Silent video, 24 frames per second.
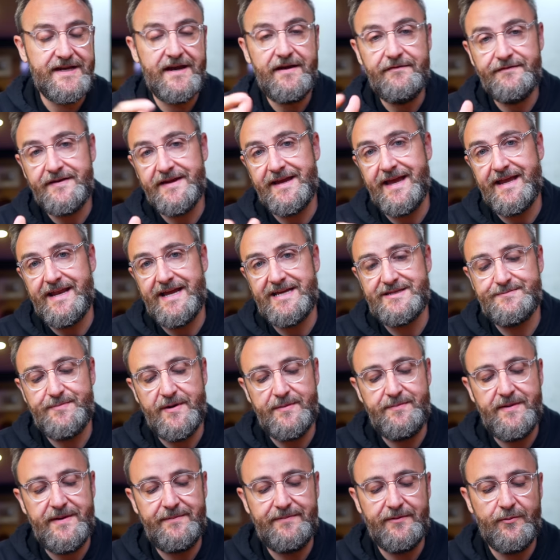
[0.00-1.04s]
I often get asked by
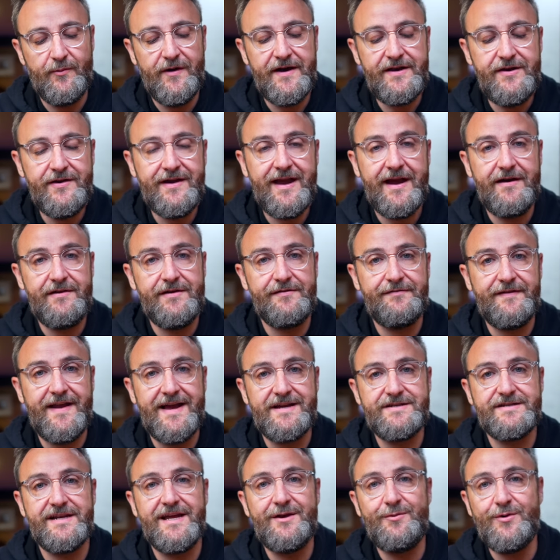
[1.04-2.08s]
people, why do you carry a
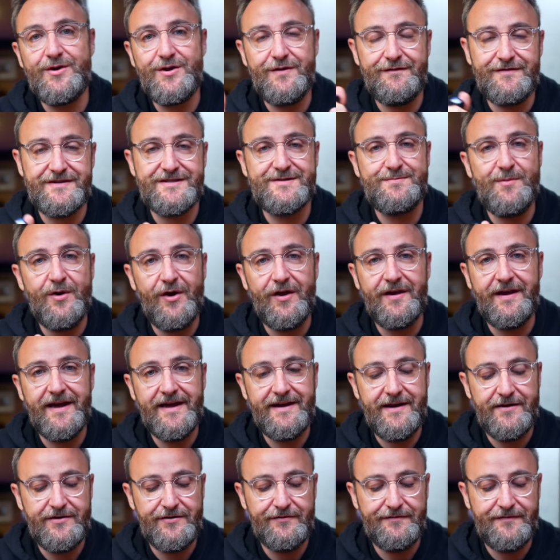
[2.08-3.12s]
flashlight when you have a small light
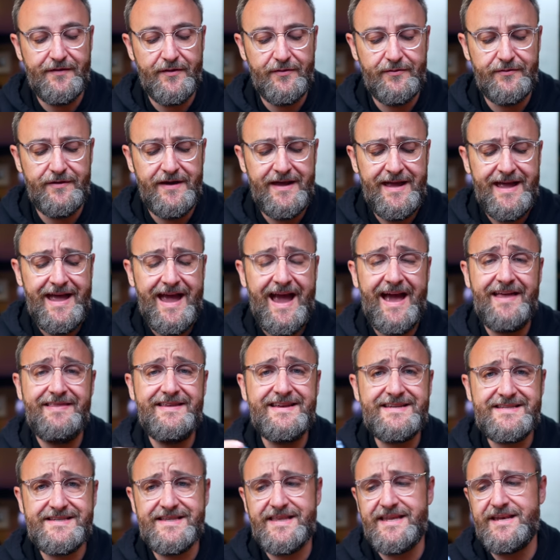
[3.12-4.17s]
on your phone? And
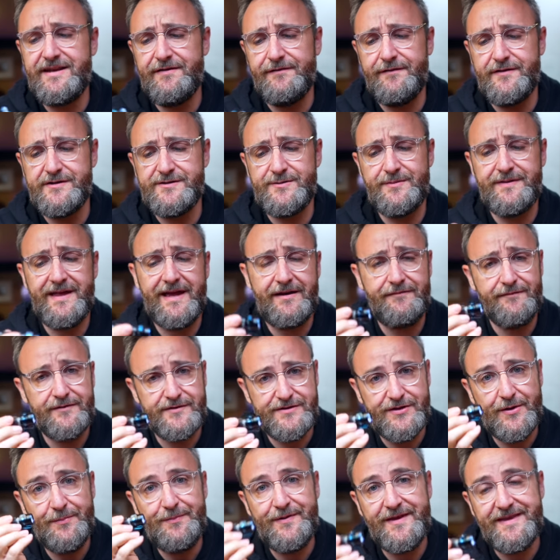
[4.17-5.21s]
this is the difference with that. For
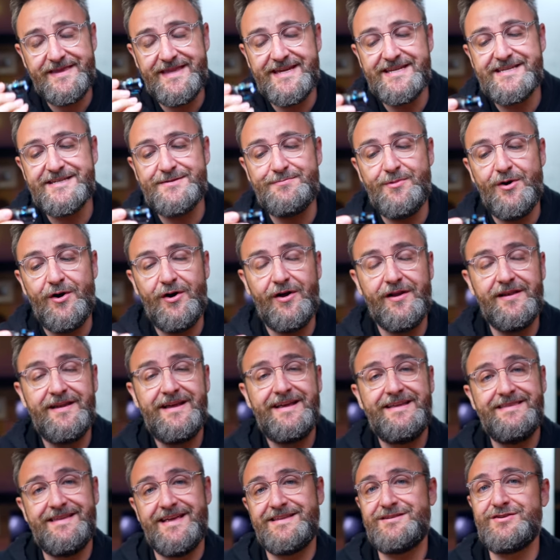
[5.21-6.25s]
something this small
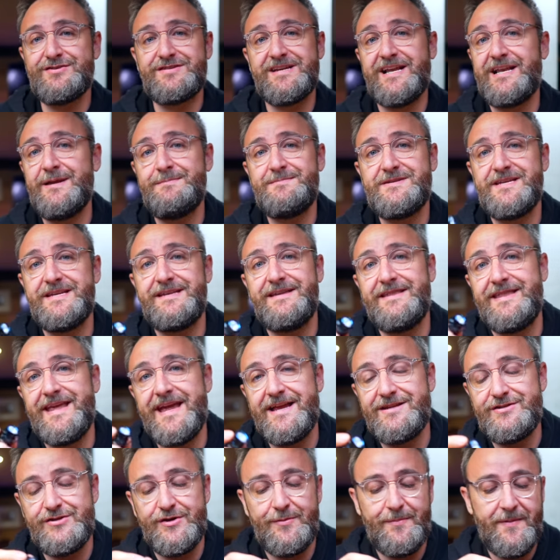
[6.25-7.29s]
that just clips into the
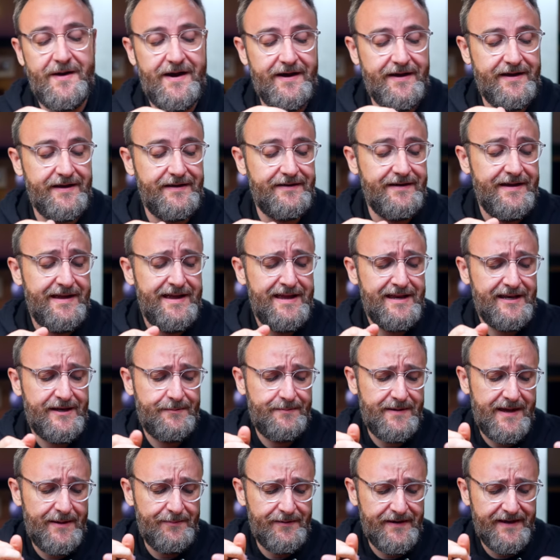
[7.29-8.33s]
edge of your pocket, to
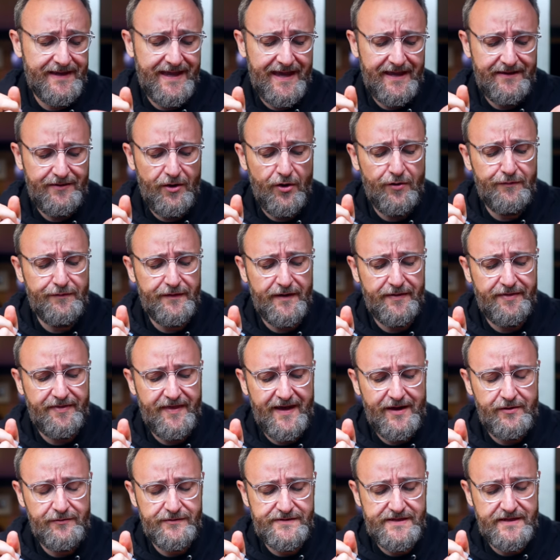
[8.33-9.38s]
be able to get over a
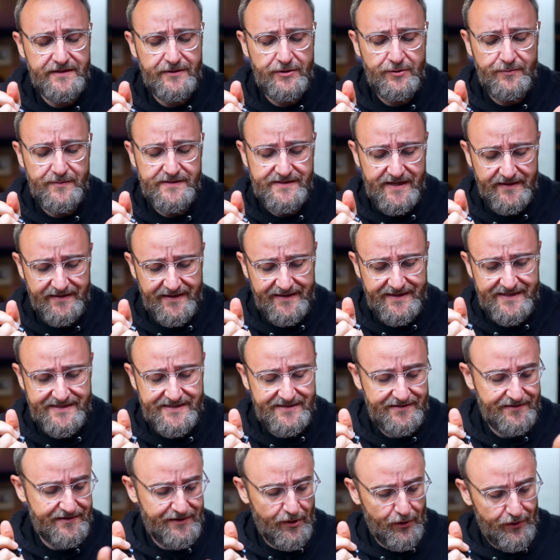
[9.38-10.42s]
thousand lumens, I think this
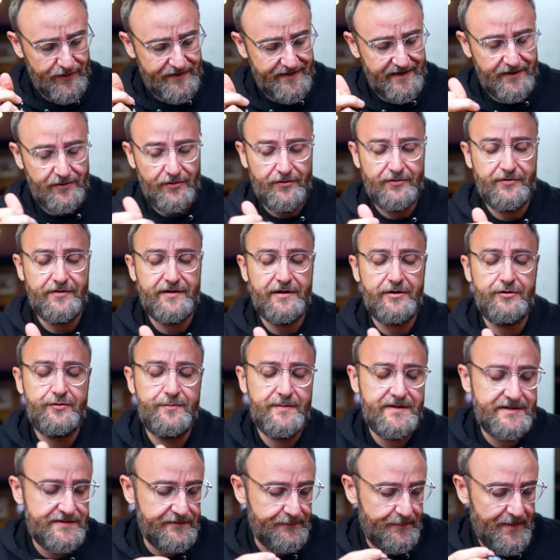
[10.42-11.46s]
is thirteen hundred
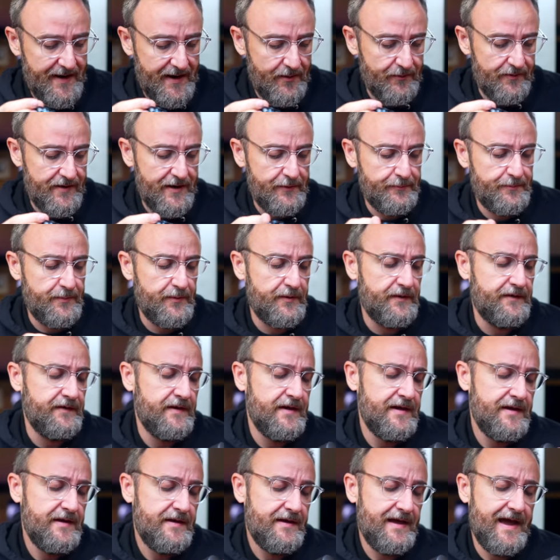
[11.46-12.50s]
lumens of power output
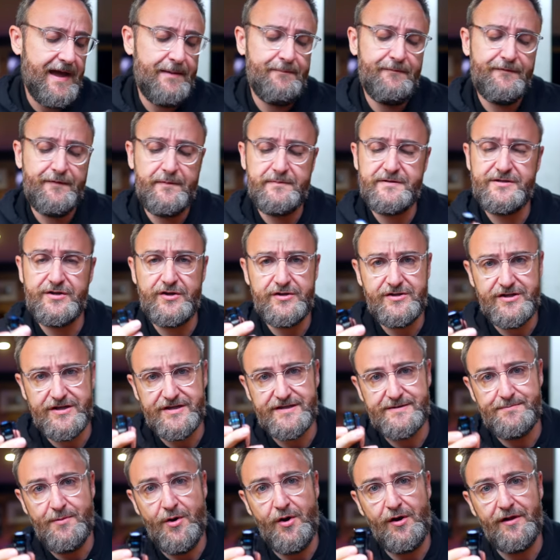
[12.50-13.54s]
um, from such a
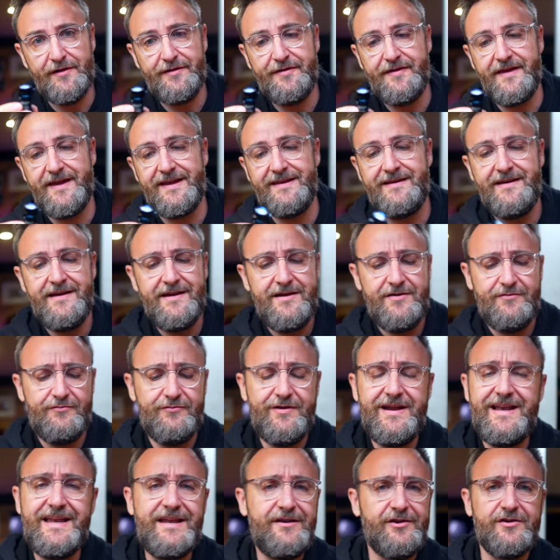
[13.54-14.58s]
small thing,
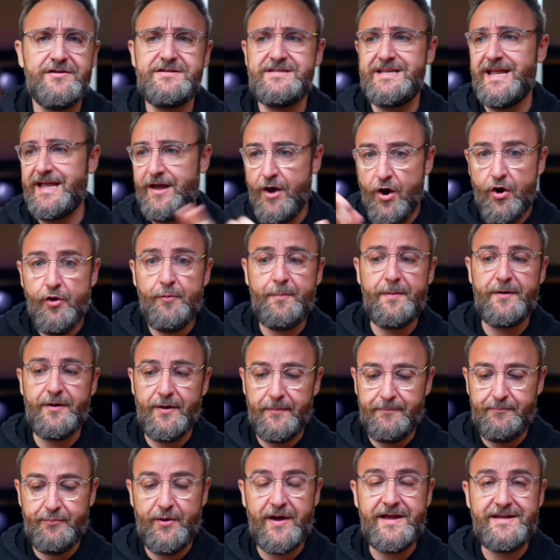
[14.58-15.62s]
really does like open
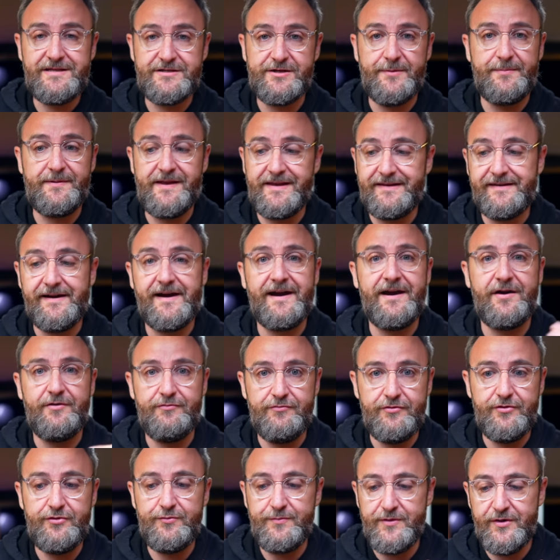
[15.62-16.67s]
up, brightens up an entire
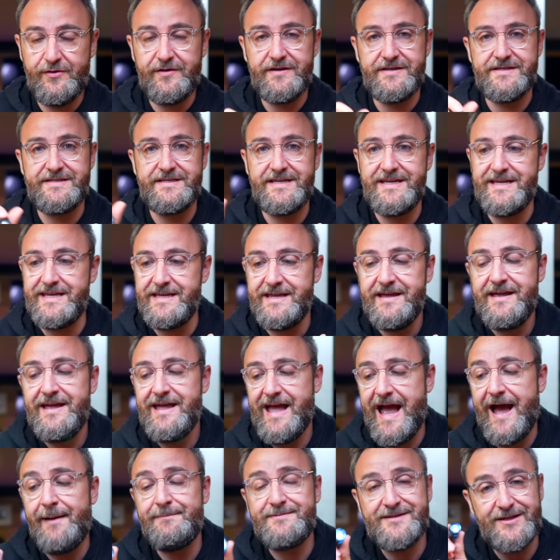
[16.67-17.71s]
room. You can see
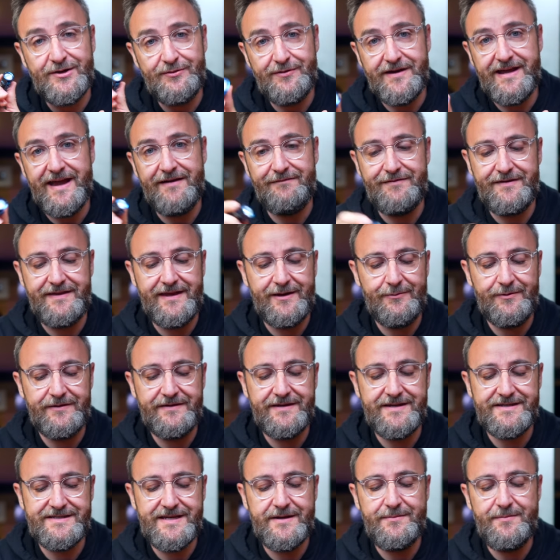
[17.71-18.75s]
absolutely everything with
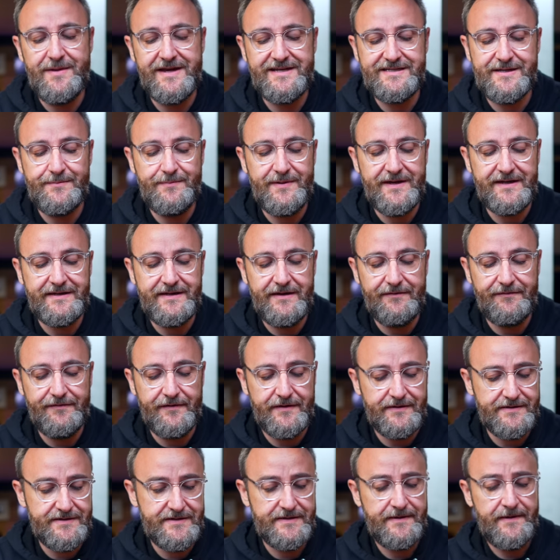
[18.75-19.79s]
this and it makes a big
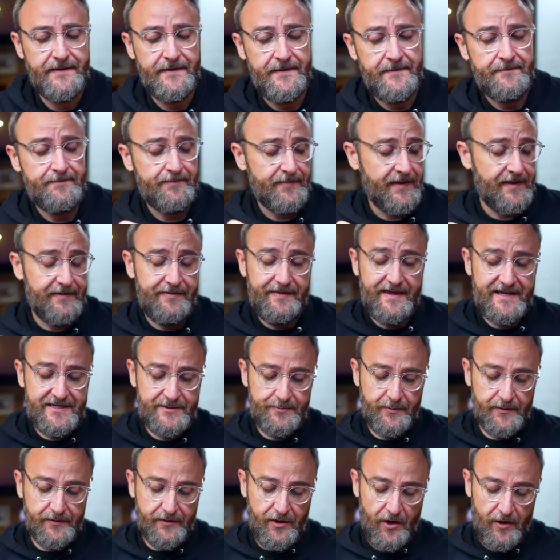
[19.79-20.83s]
difference. This
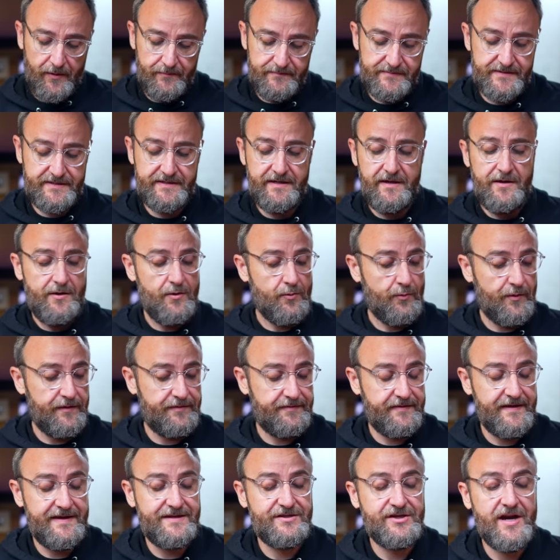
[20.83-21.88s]
one comes
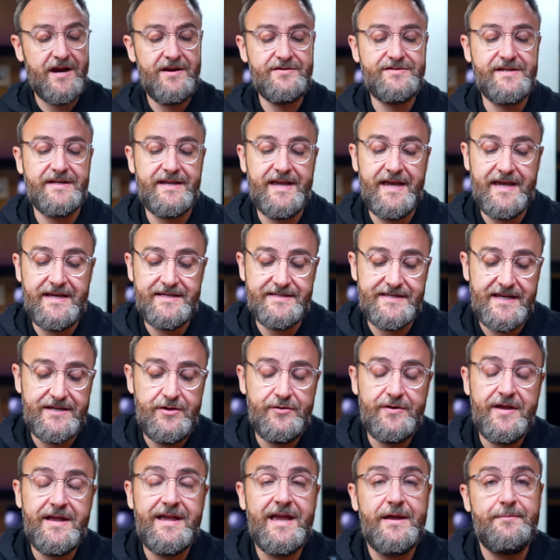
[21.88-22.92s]
with the charging case, and you
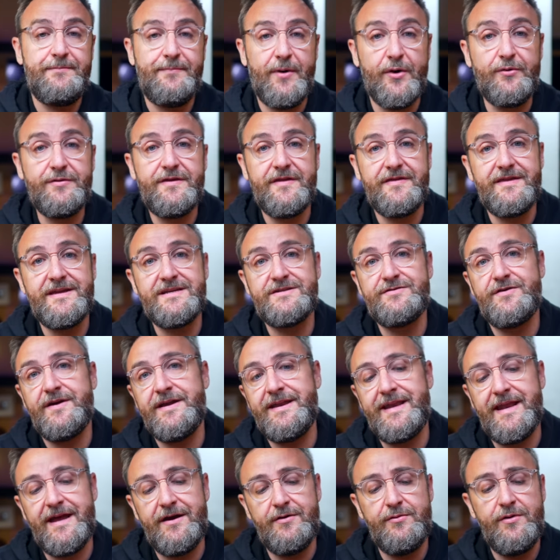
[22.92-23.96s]
can get both of these
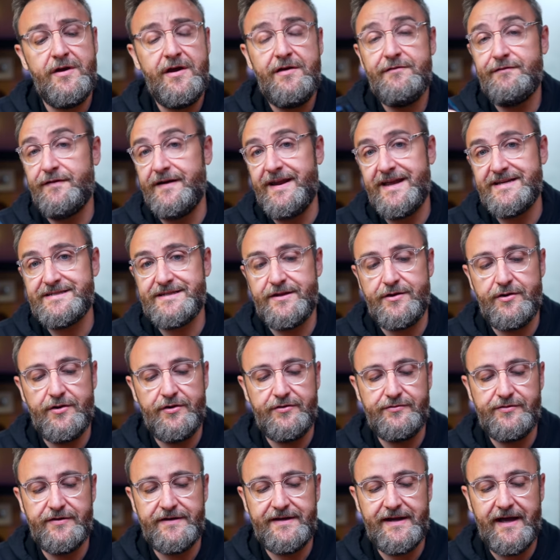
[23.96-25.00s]
right now for less than one hundred